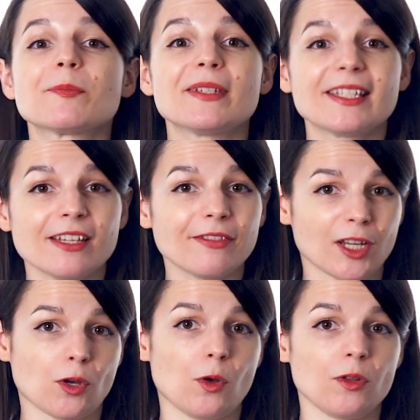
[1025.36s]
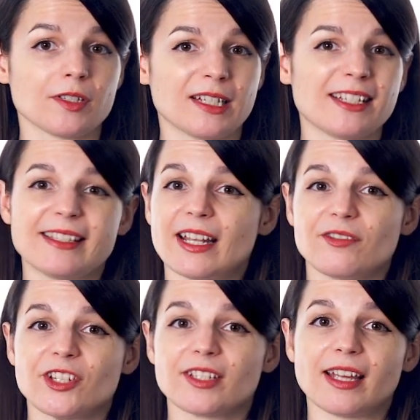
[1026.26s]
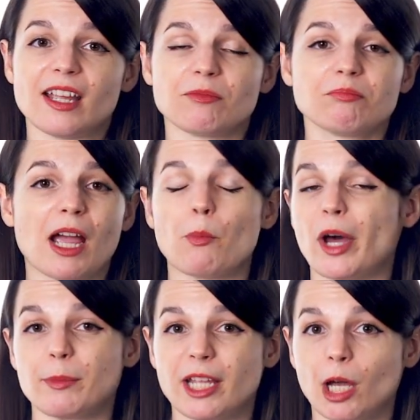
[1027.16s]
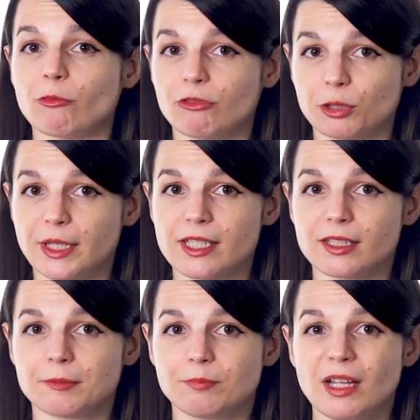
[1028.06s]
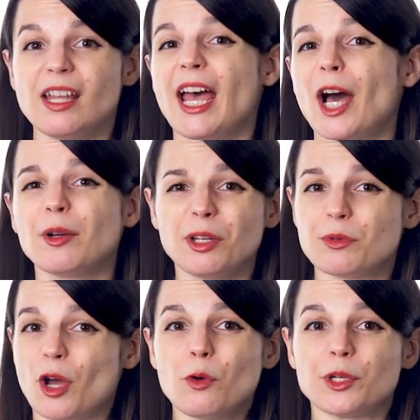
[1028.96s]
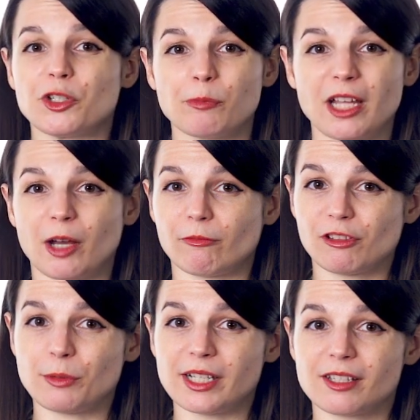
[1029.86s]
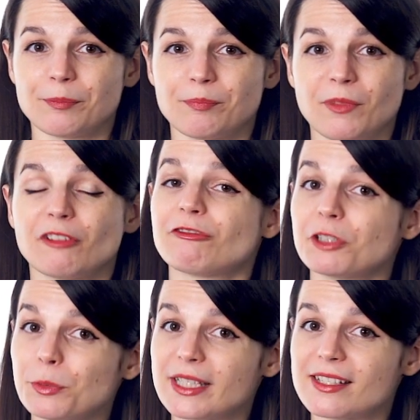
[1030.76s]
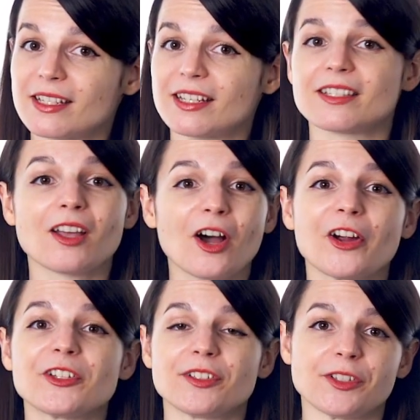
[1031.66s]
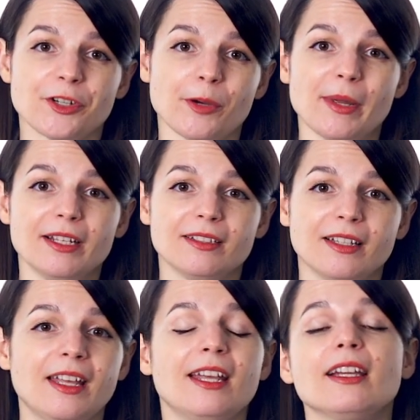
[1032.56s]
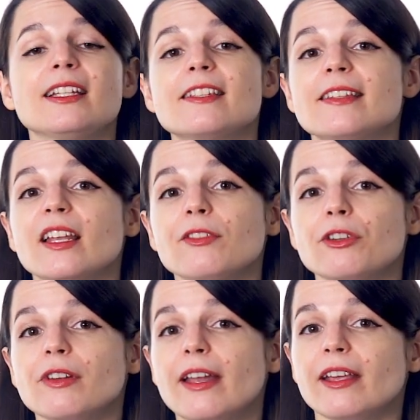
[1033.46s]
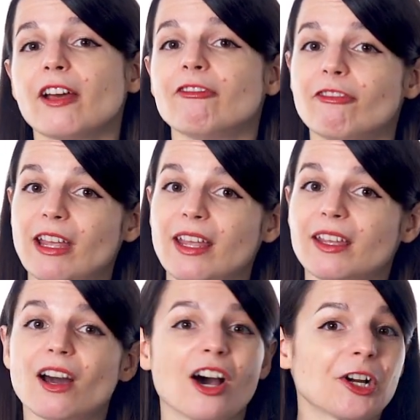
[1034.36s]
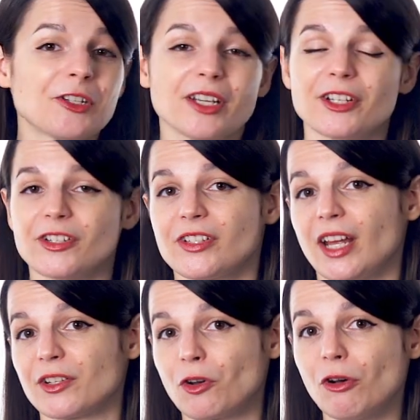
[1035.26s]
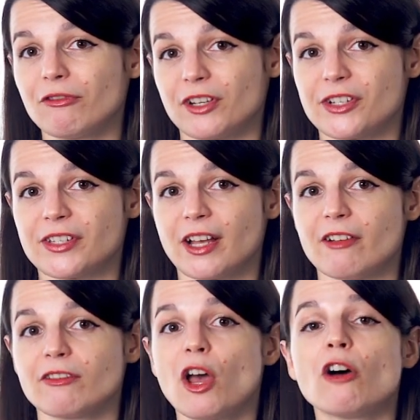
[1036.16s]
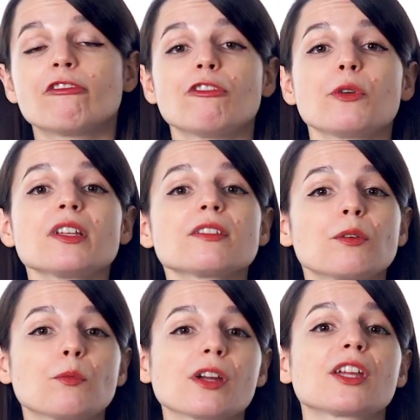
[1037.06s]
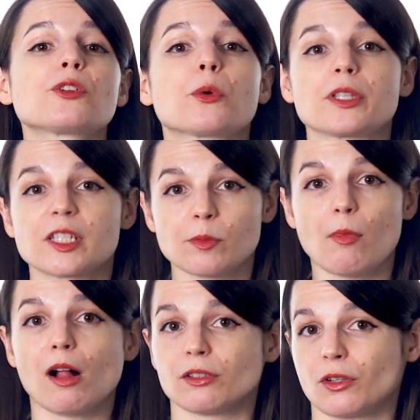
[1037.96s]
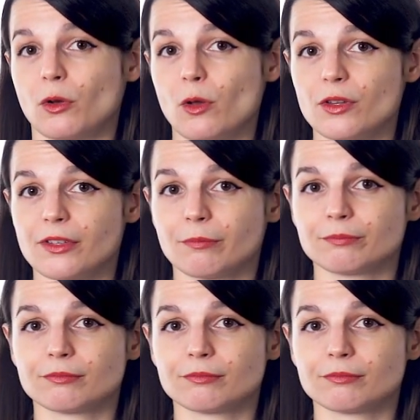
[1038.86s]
specific goals instead of just saying, I want to become fluent. How do you know when you've become fluent? Fluency is hard to determine. Instead of creating a vague, hard-to-understand goal for yourself, focus on working towards smaller goals.